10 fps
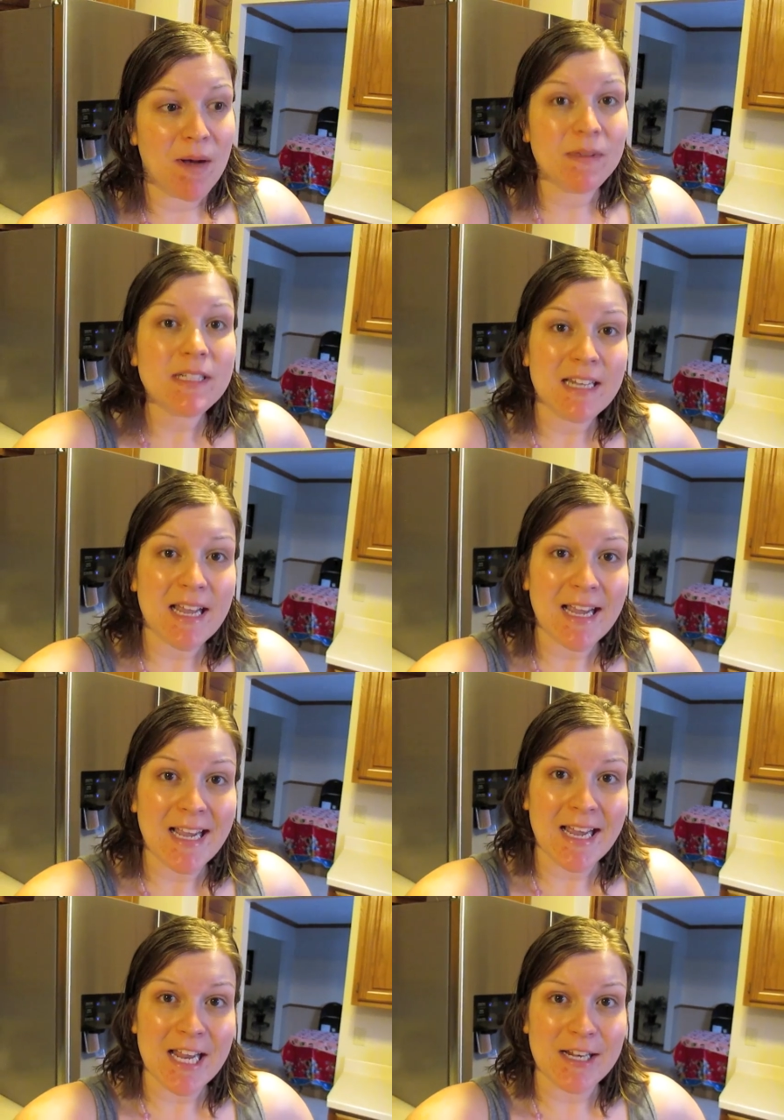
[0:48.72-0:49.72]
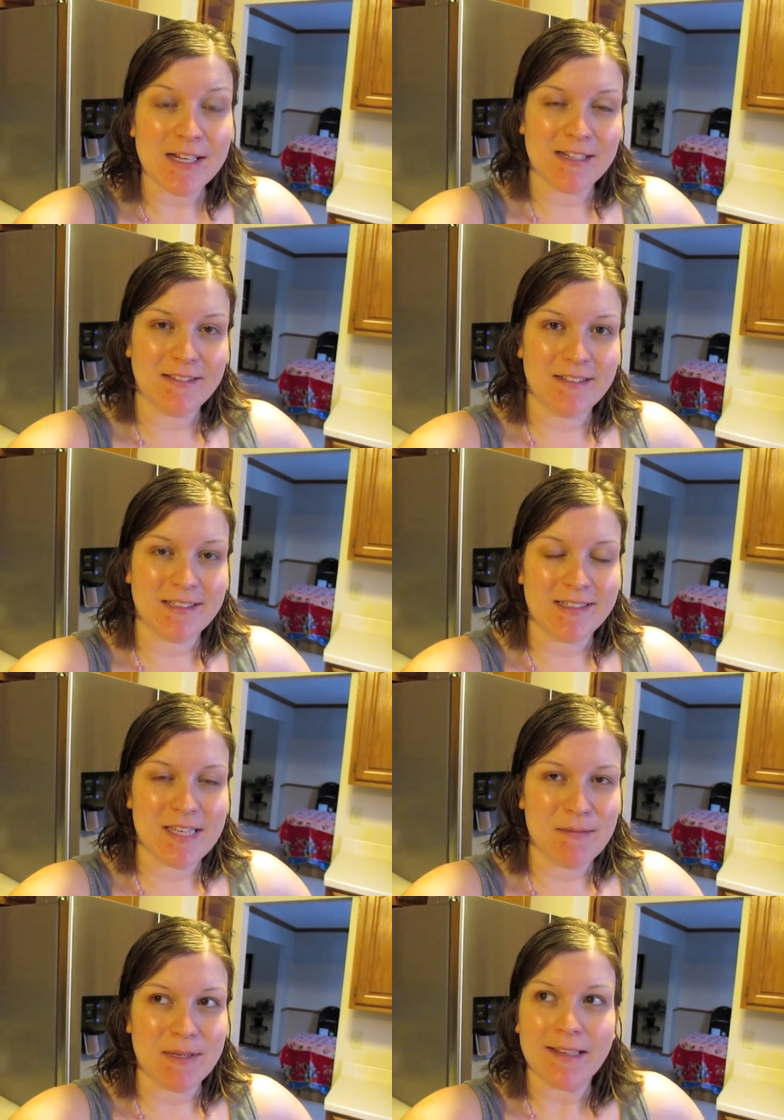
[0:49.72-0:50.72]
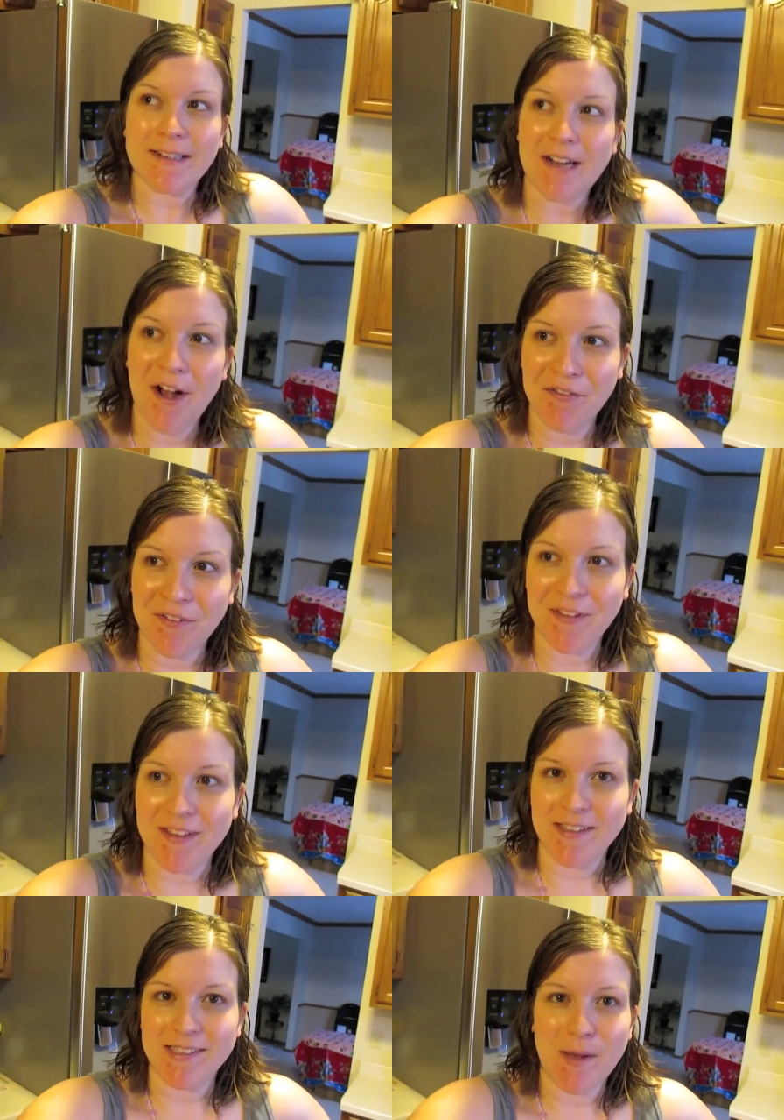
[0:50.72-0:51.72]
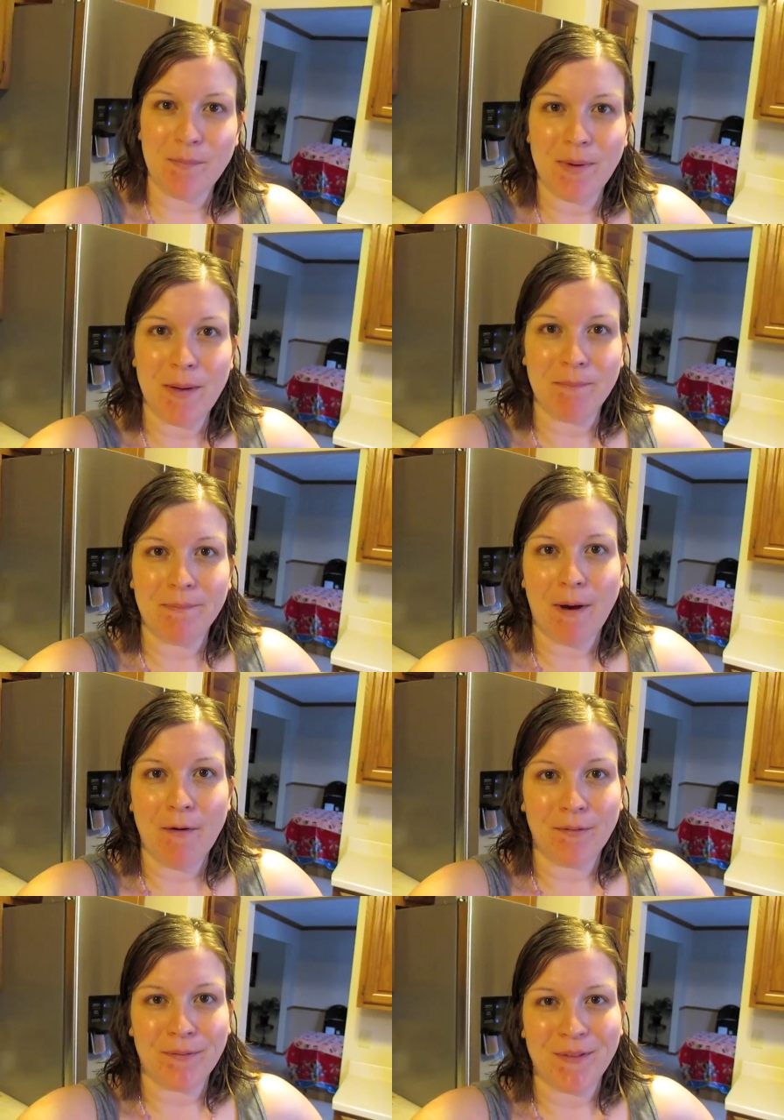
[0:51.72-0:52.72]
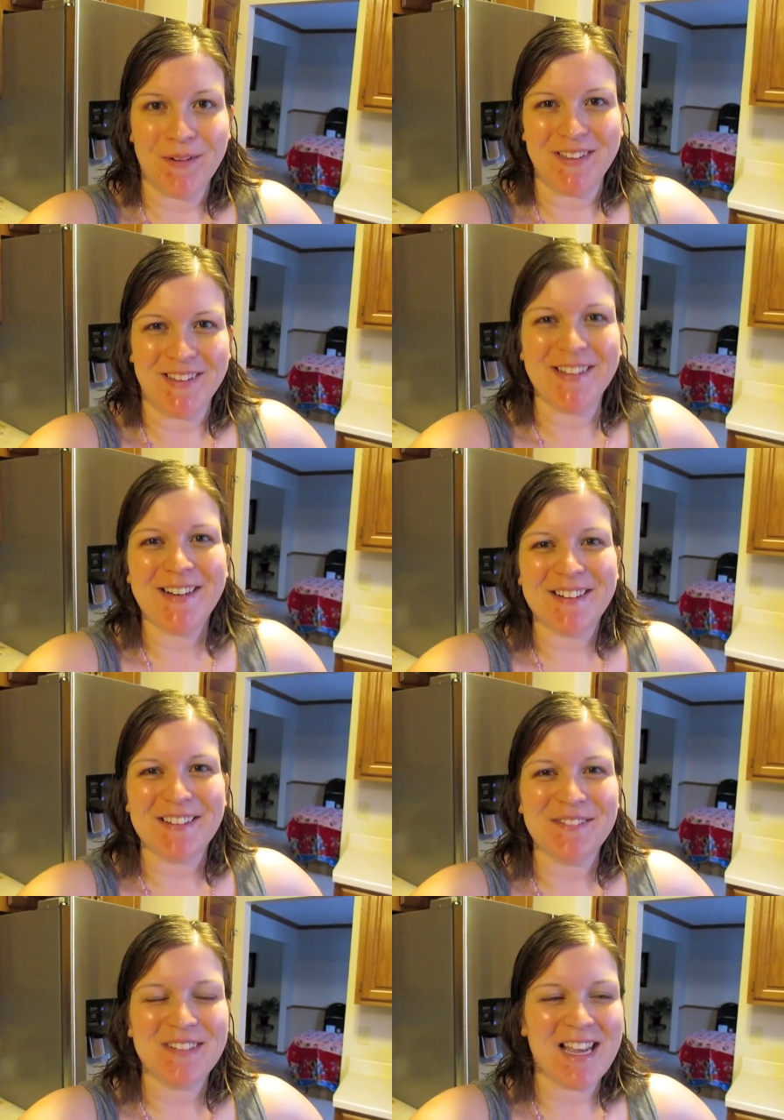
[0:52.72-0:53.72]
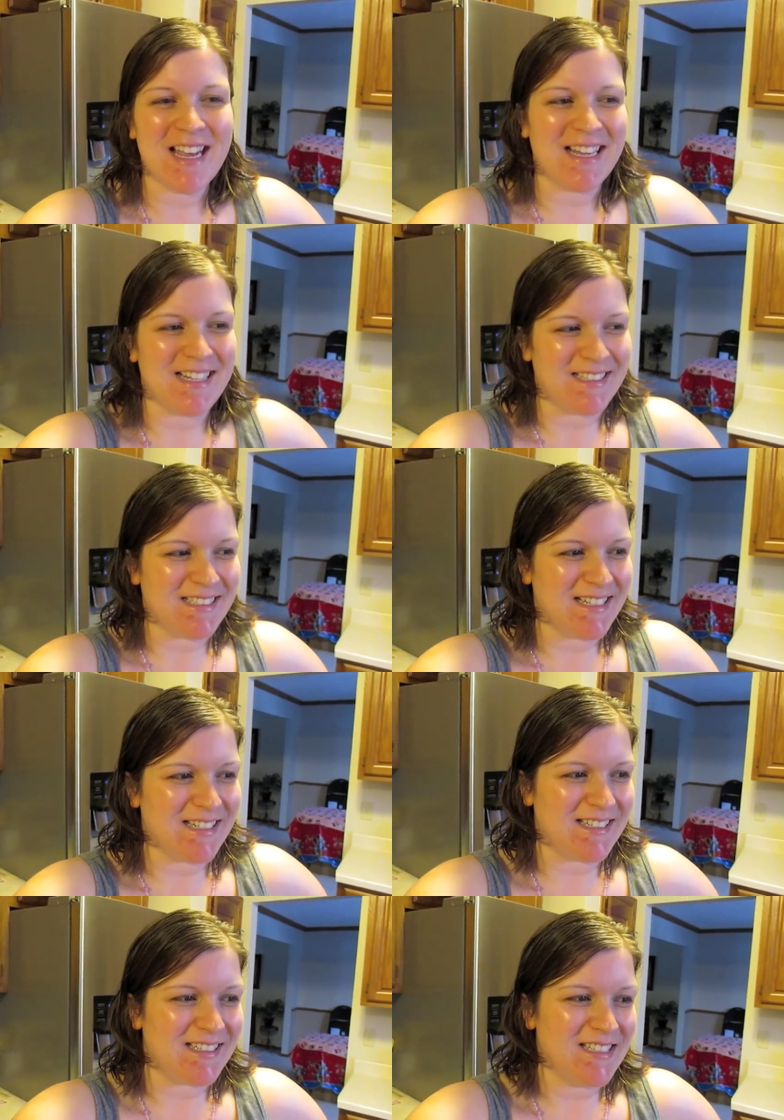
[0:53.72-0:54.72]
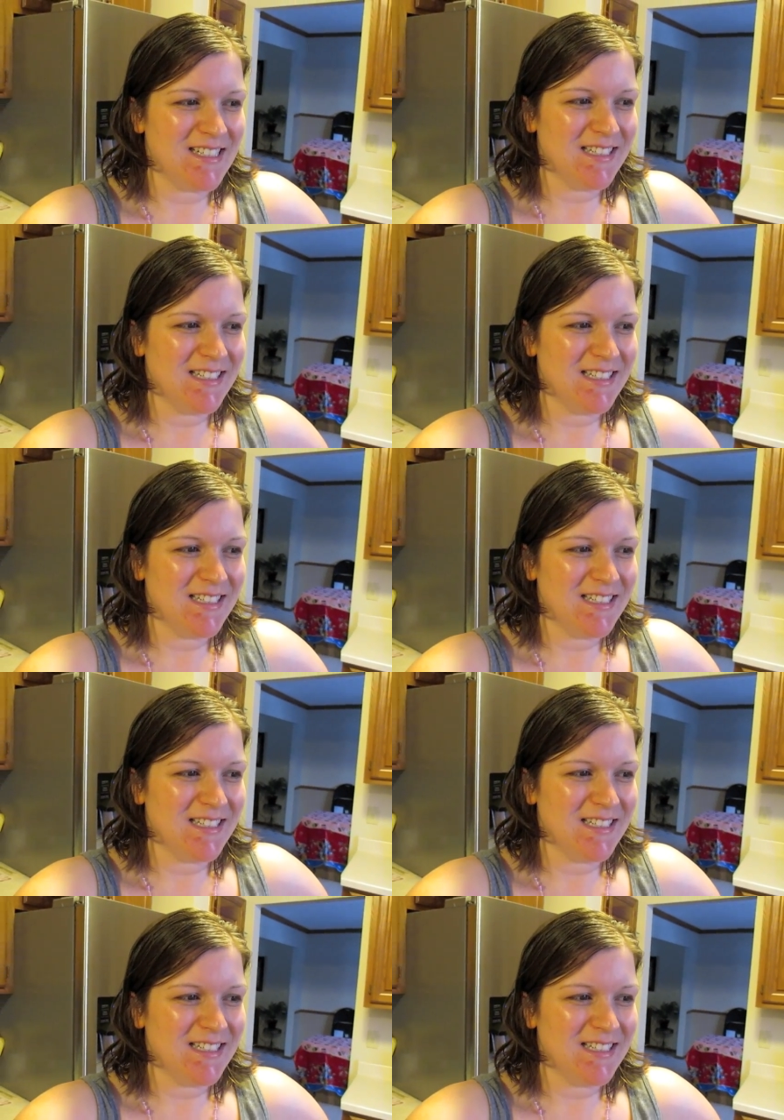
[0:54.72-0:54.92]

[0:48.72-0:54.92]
pump today and look, keep an ear out for the sump pump overflow alarm. And uh,